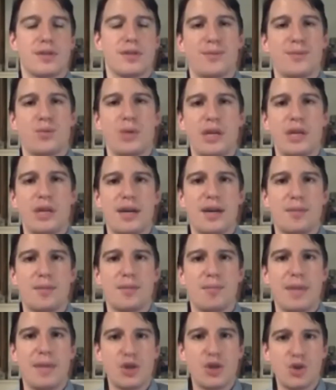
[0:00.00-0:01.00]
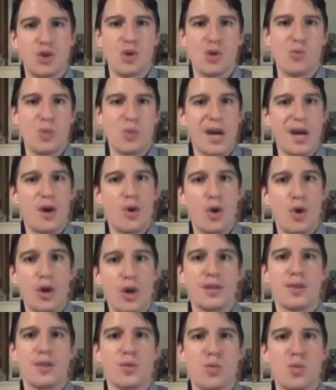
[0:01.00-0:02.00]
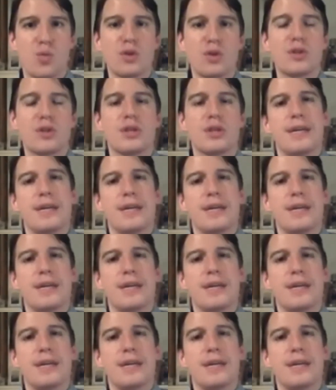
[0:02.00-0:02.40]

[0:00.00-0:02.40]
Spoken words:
If we make sure we are heard in the world,